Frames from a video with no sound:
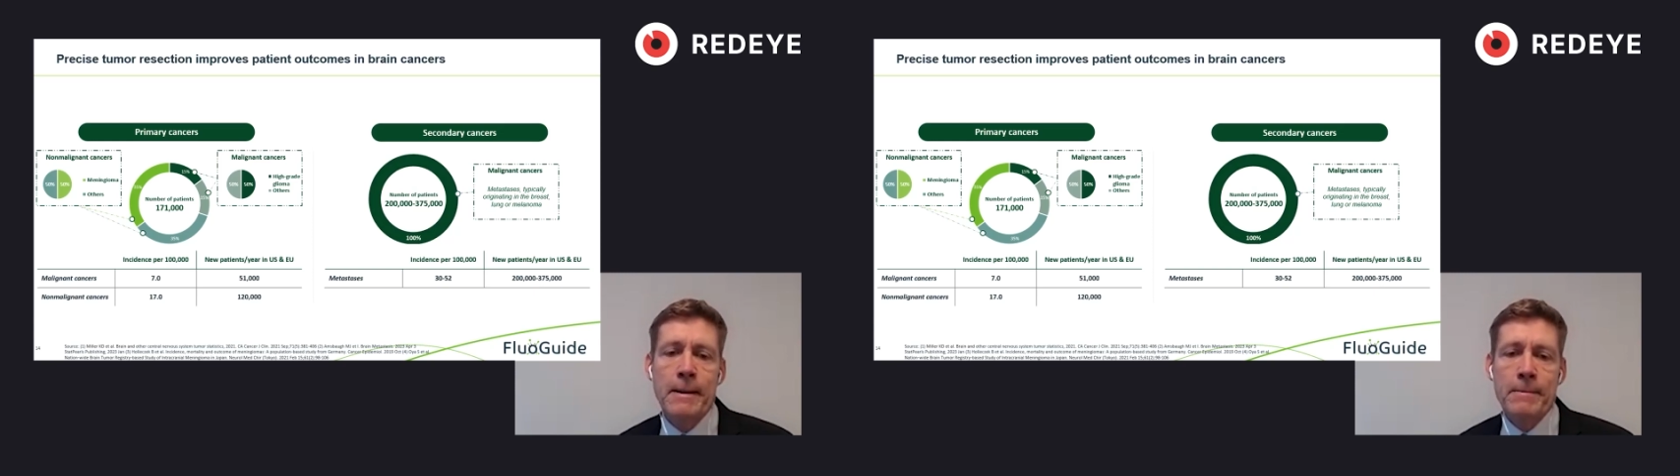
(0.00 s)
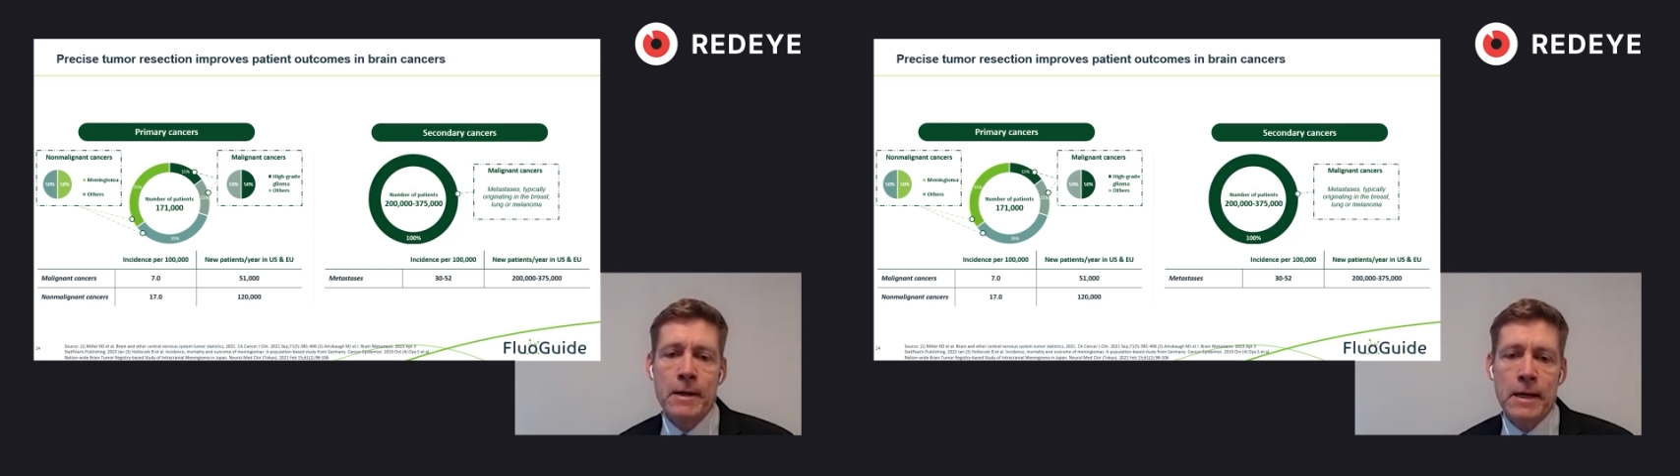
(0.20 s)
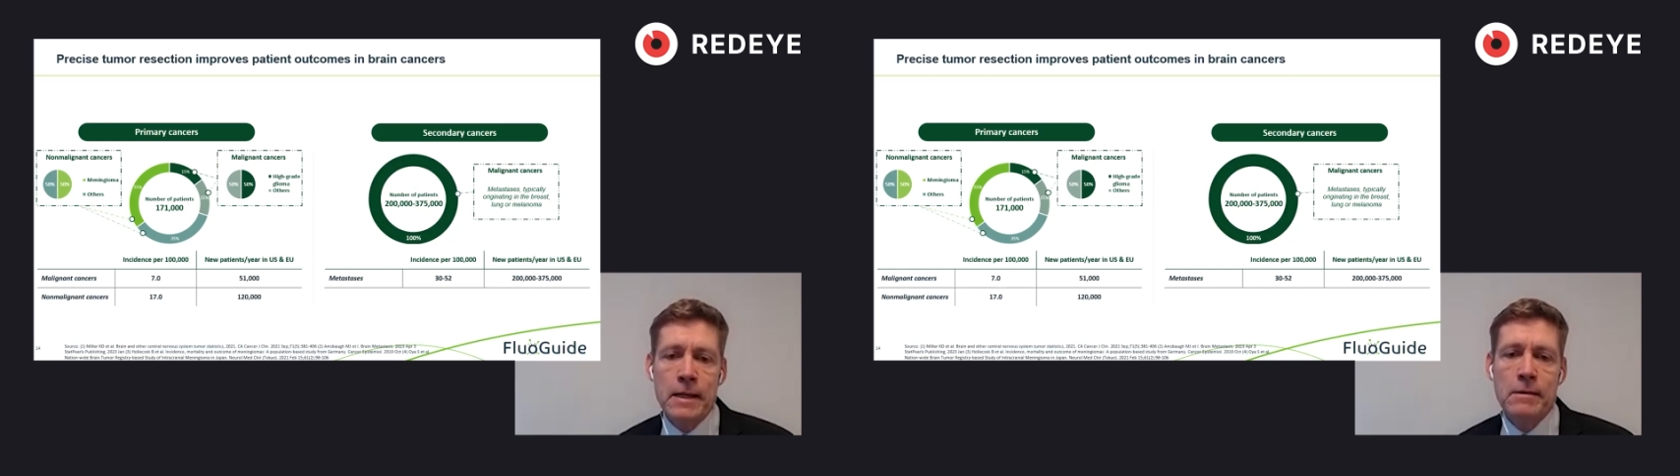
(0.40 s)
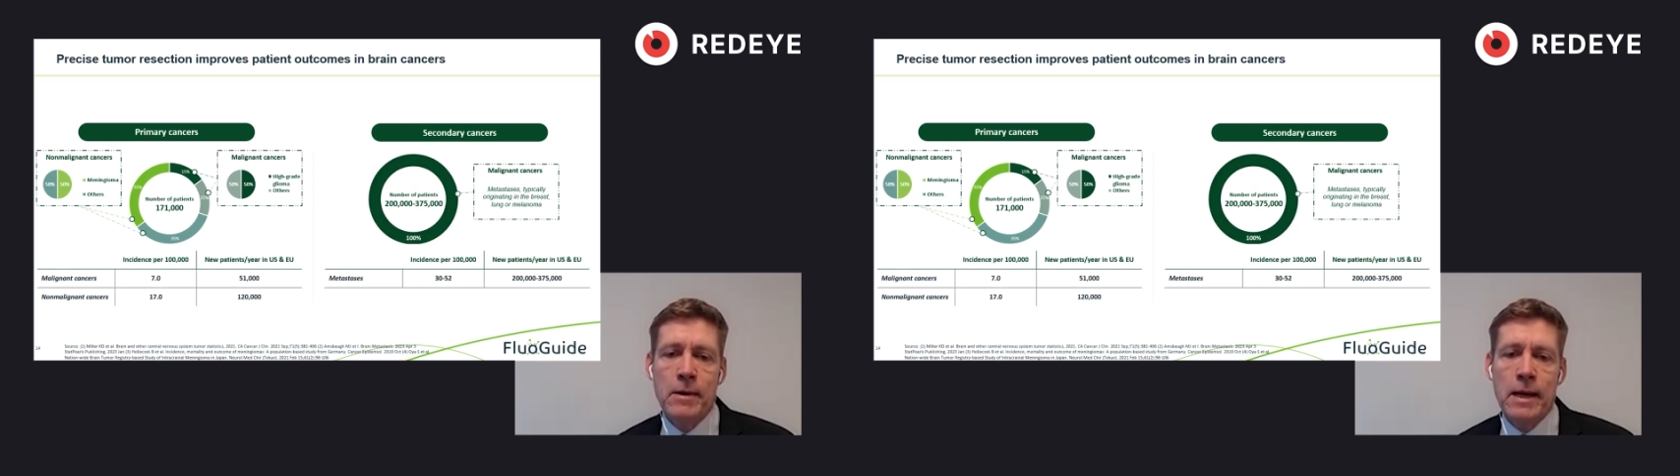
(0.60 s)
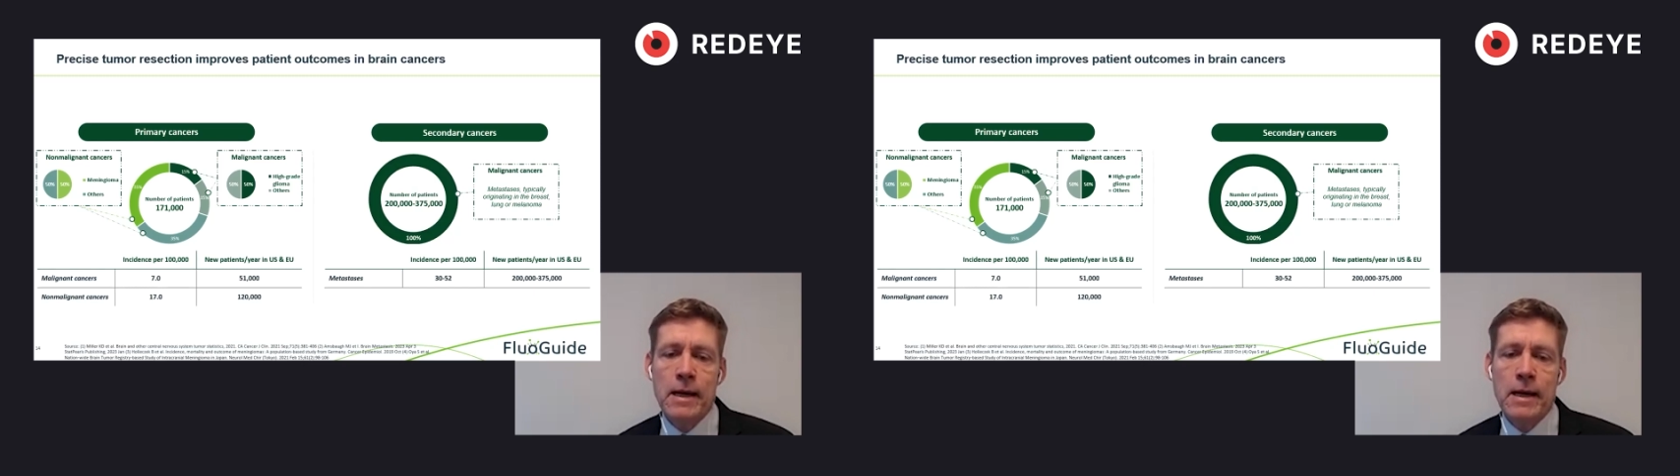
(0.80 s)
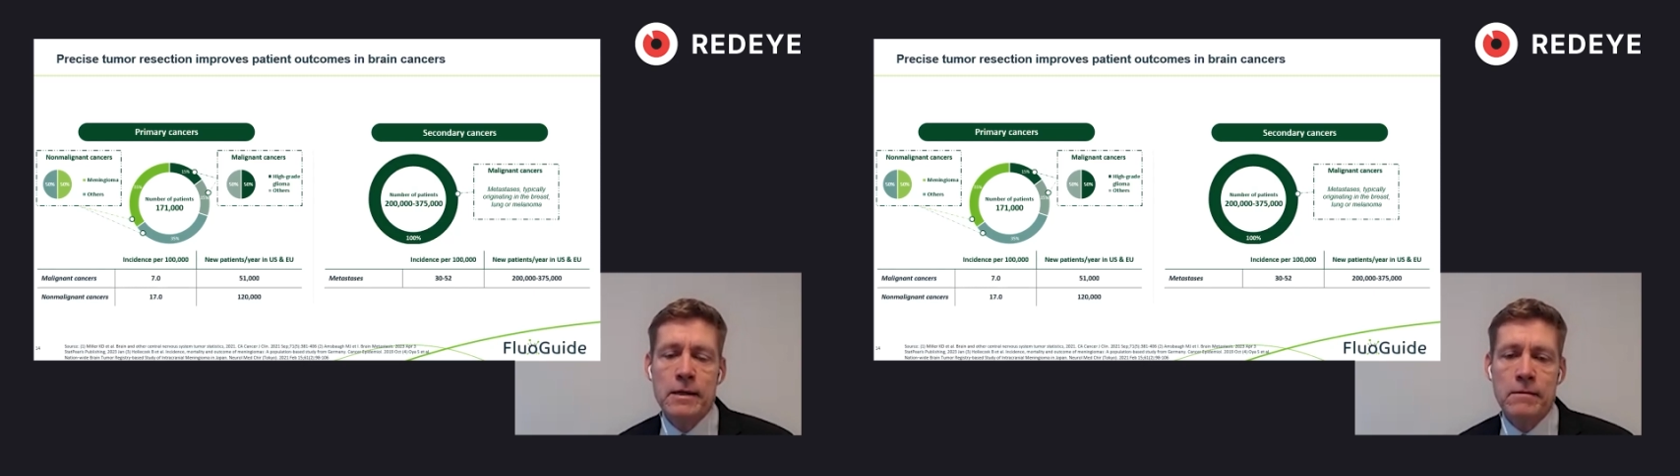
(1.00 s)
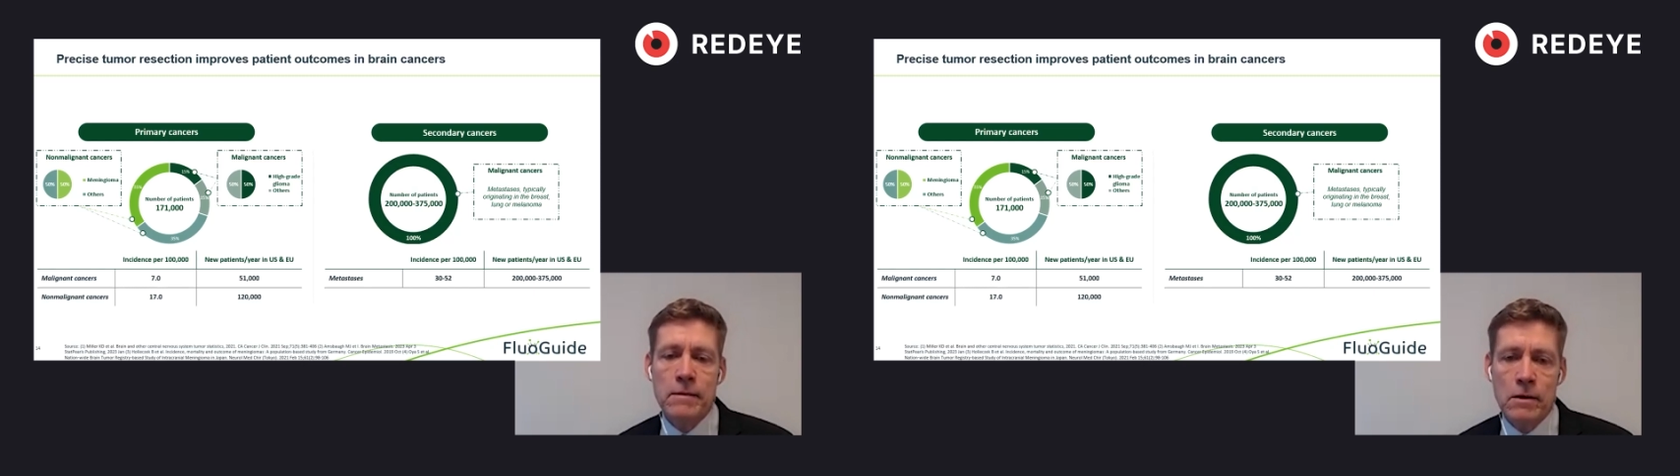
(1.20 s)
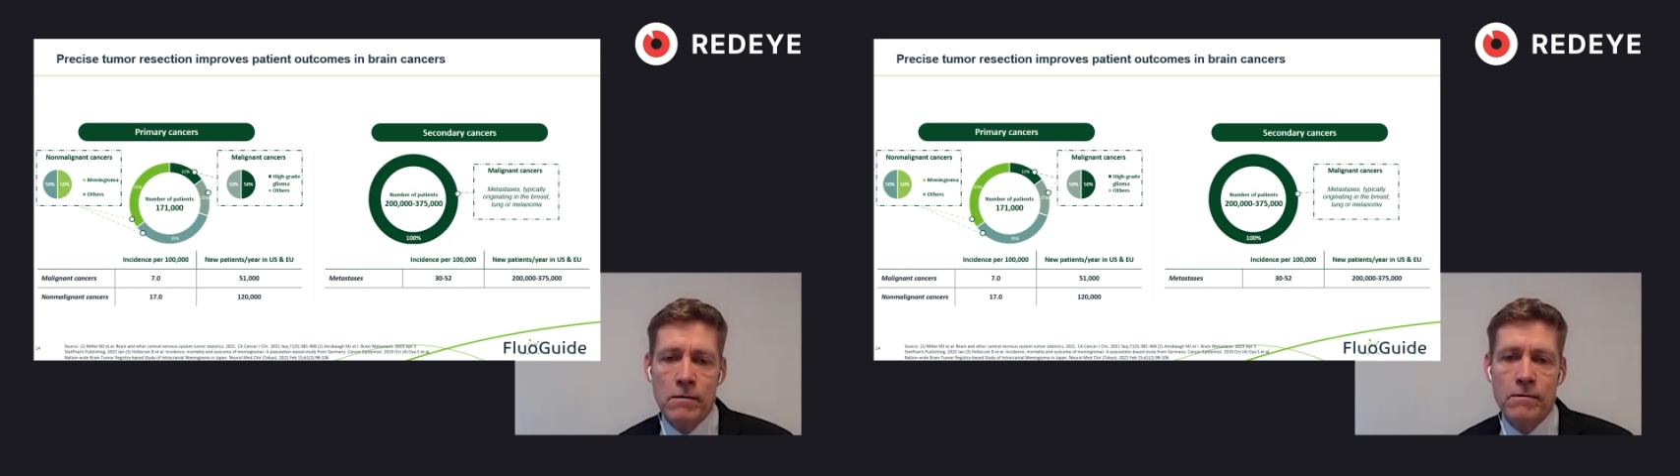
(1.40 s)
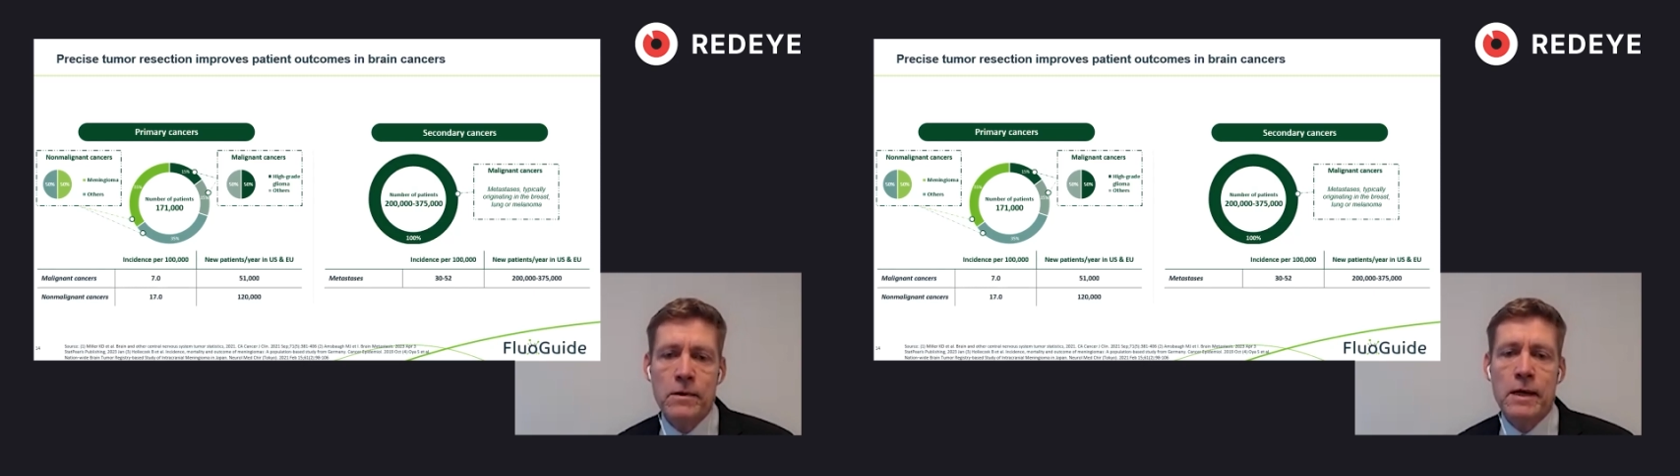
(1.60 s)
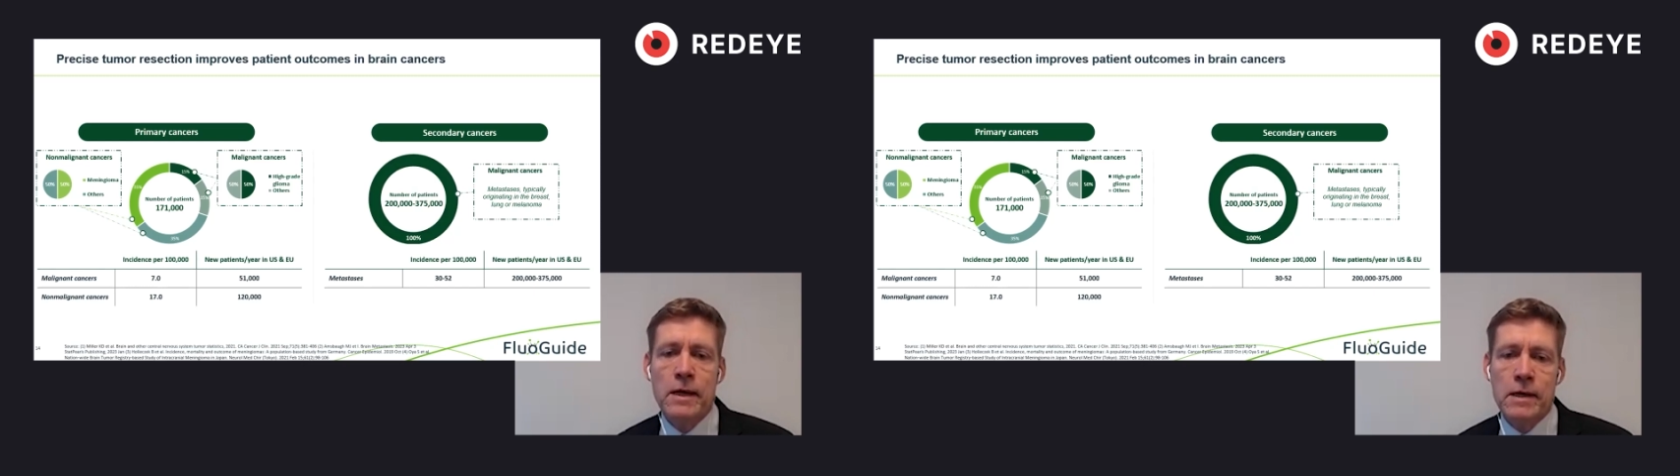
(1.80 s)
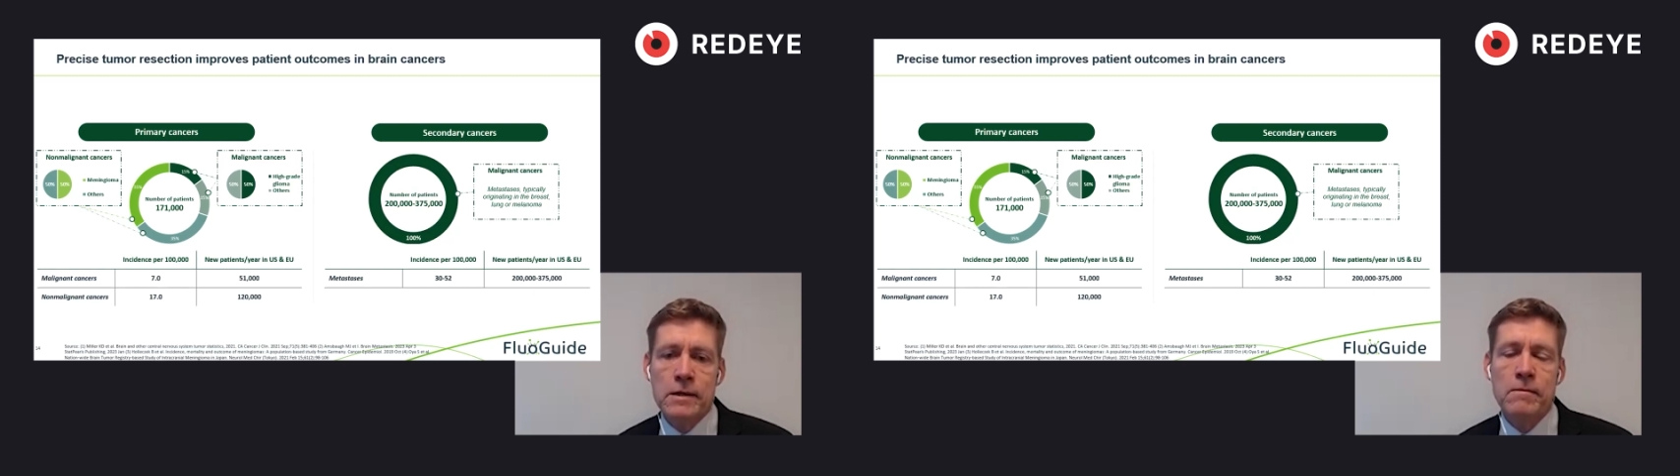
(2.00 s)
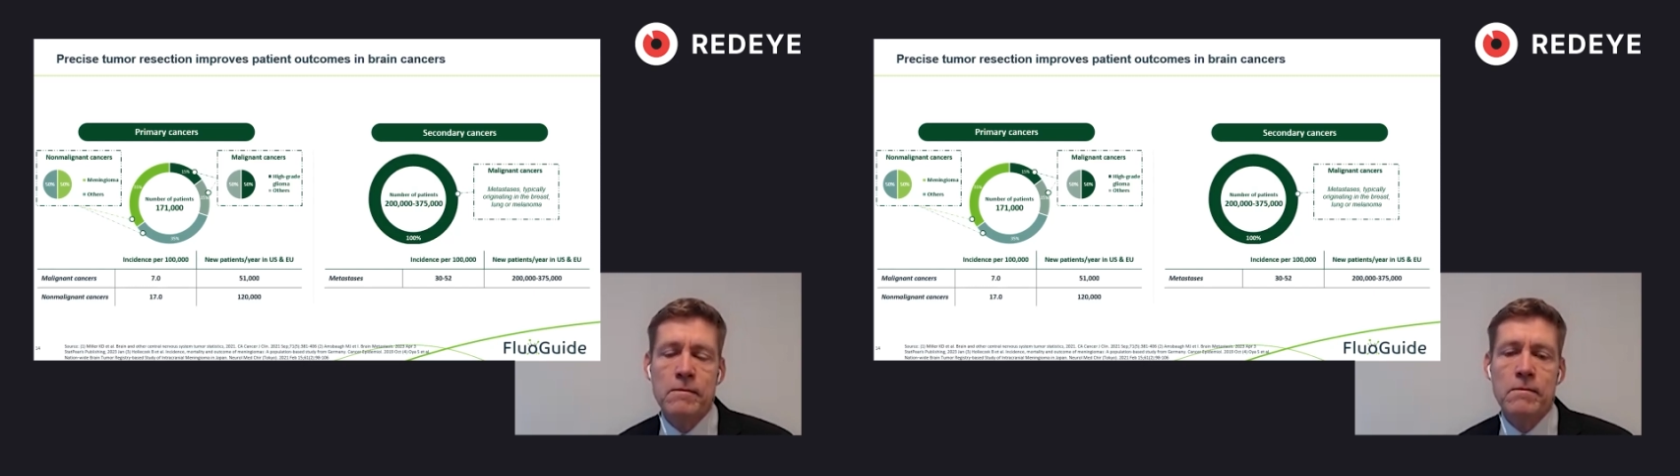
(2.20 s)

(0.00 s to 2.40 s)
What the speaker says: But in the brain cancer, we go for the aggressive